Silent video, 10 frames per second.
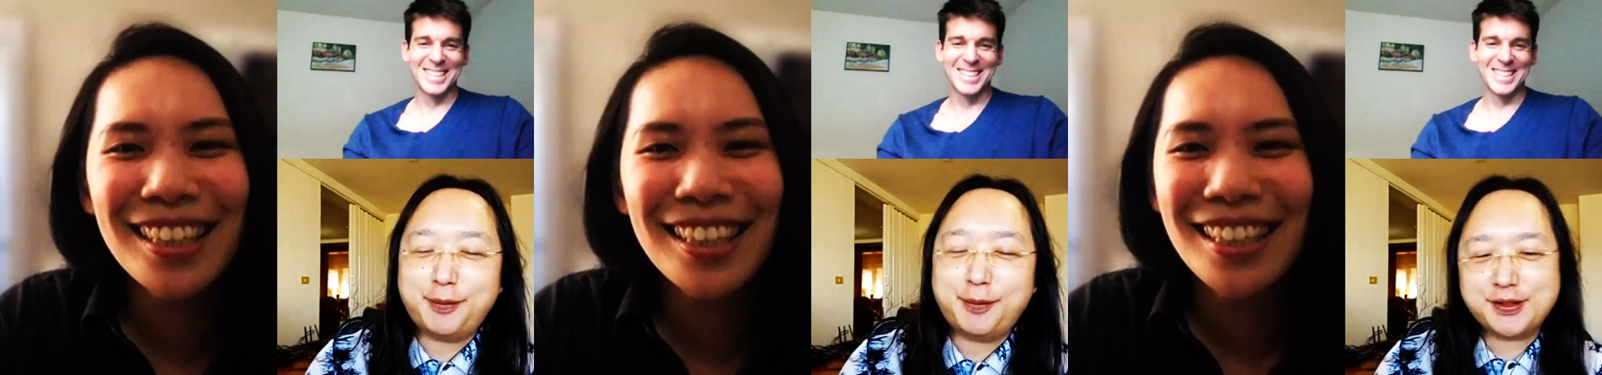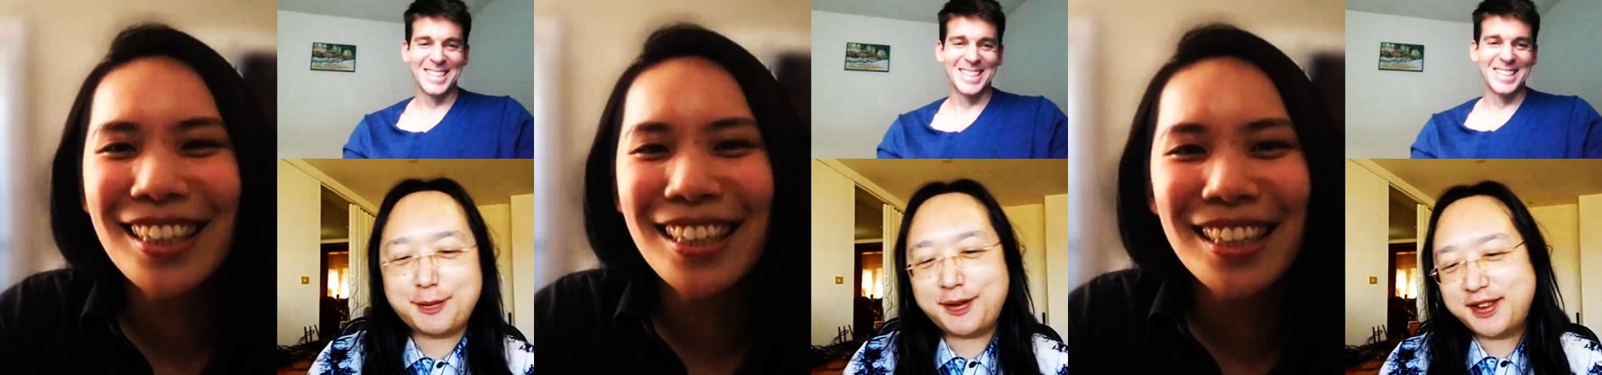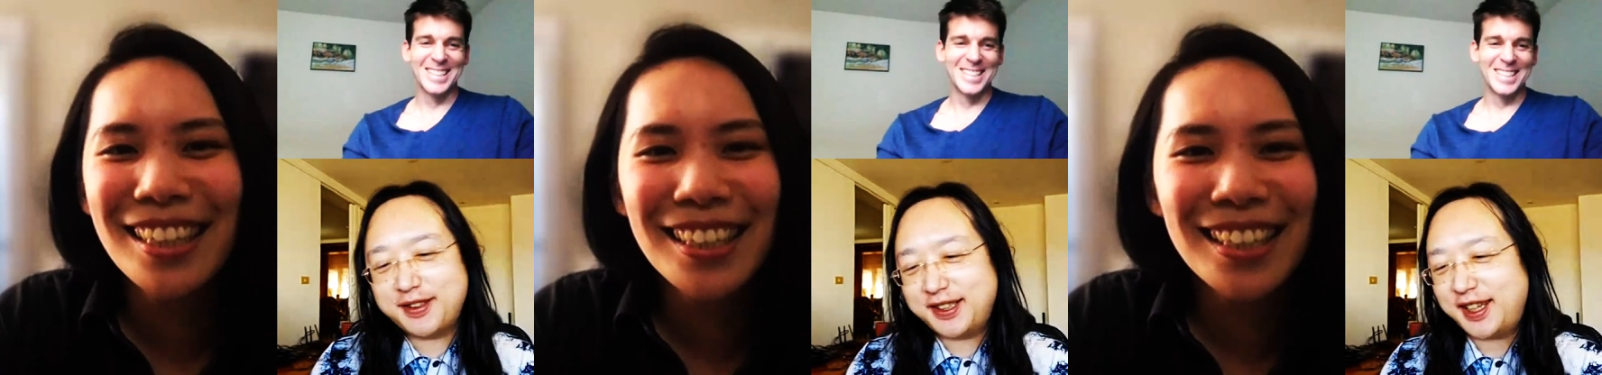
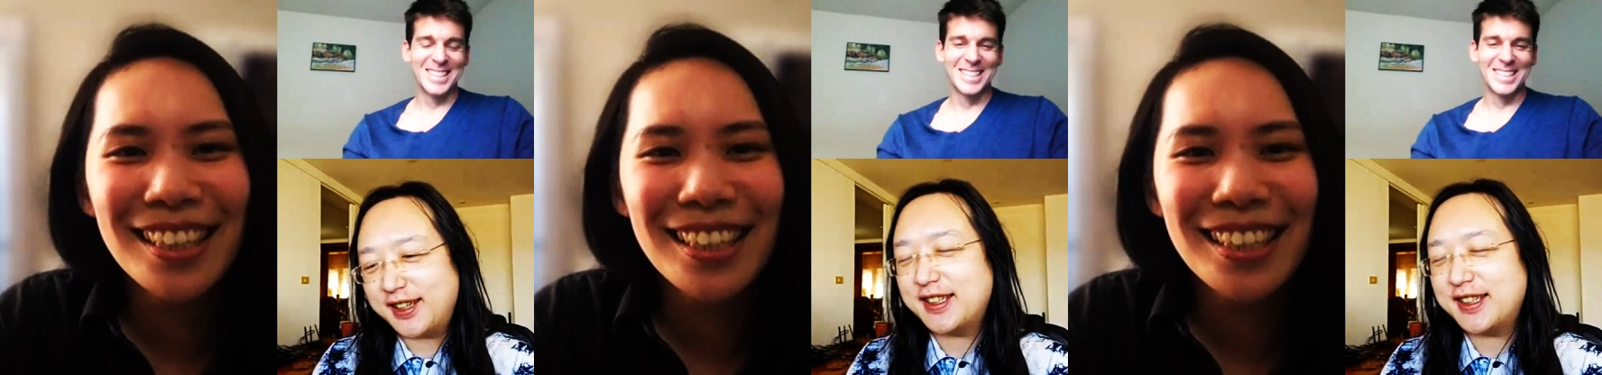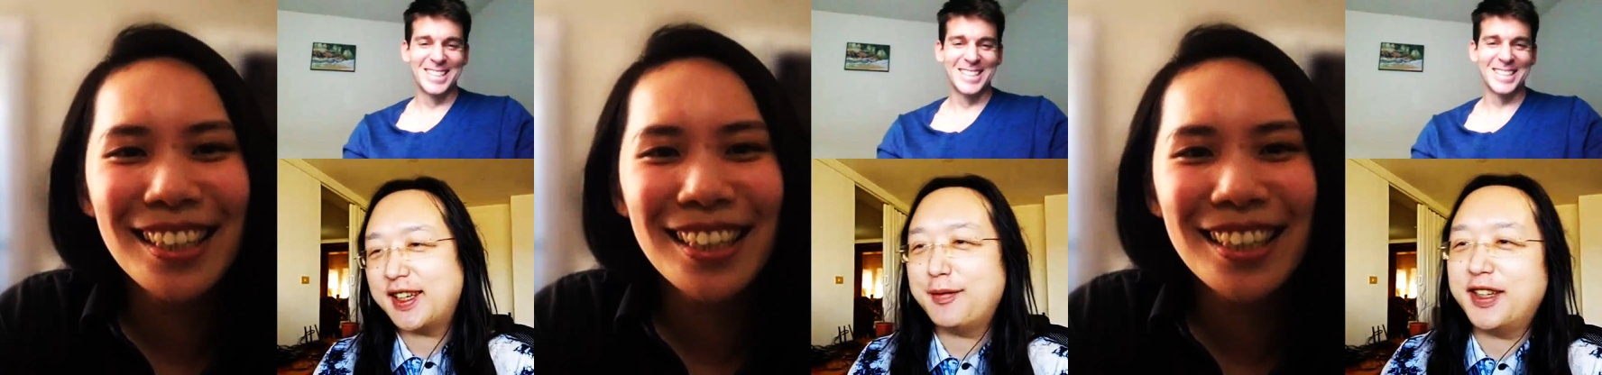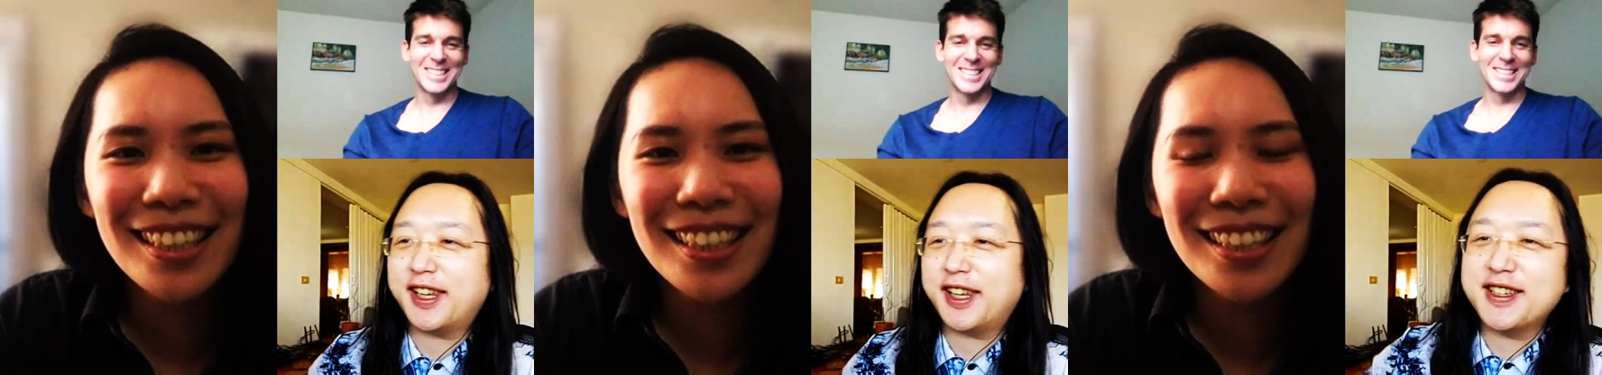Speaker 1: abusability testing
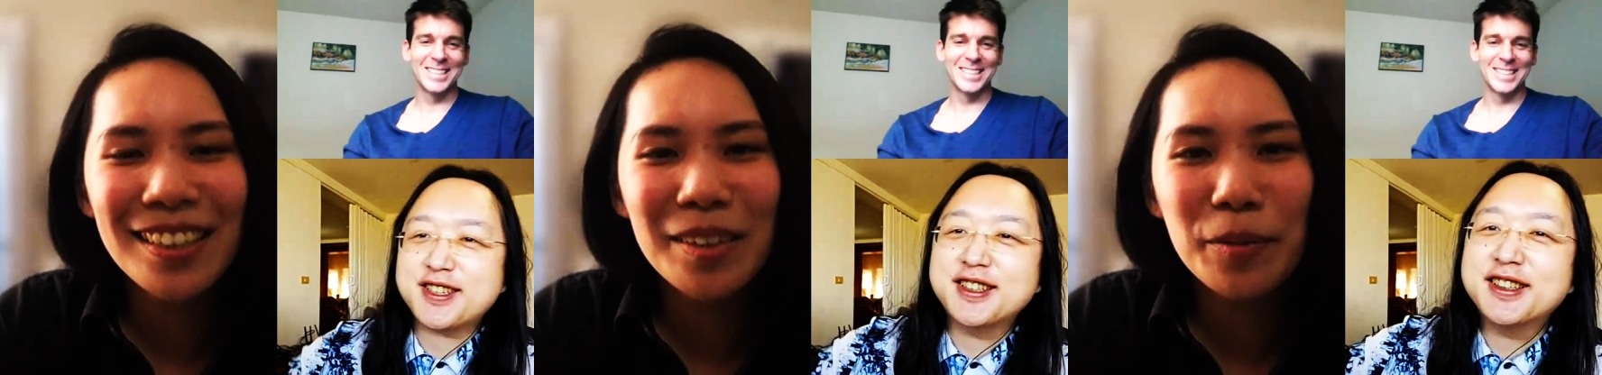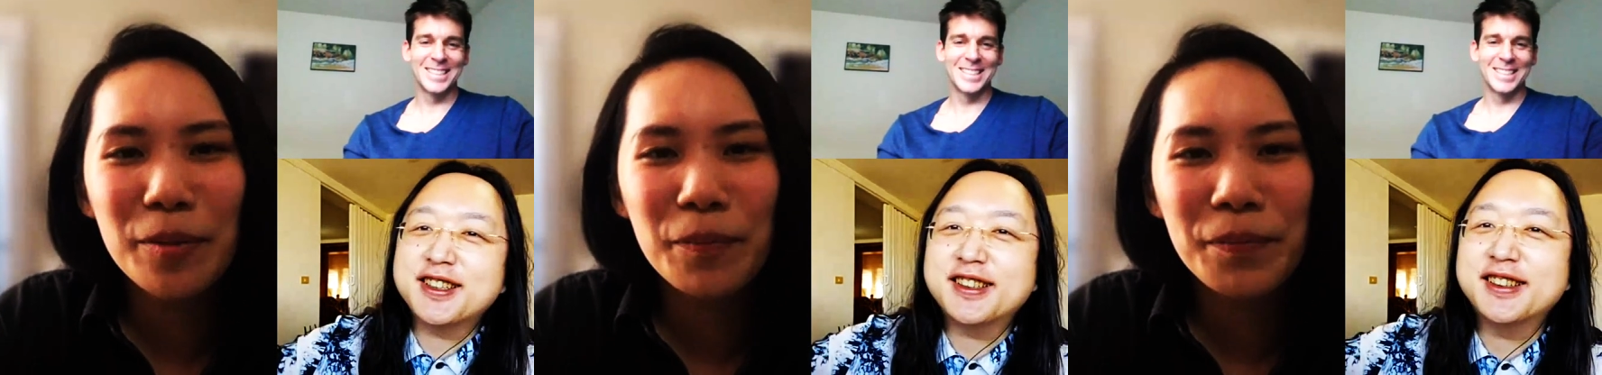and mitigation.